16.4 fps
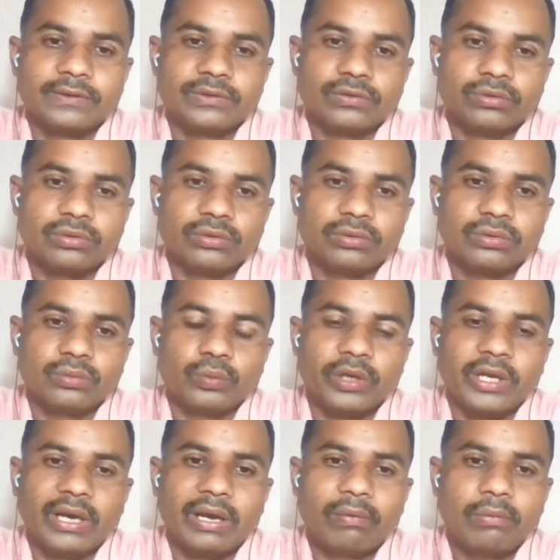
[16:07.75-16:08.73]
So
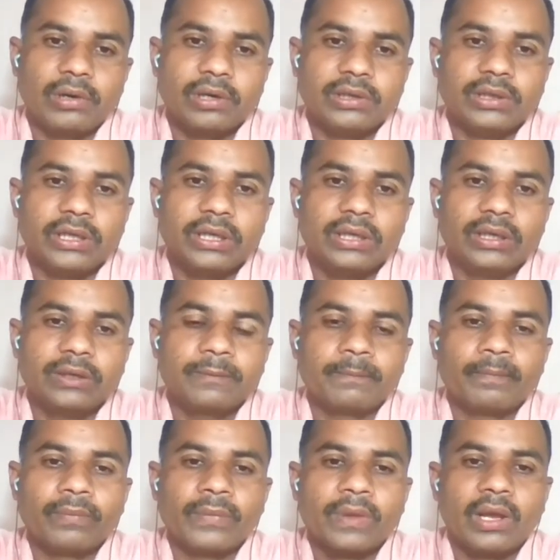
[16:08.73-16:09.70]
we have a day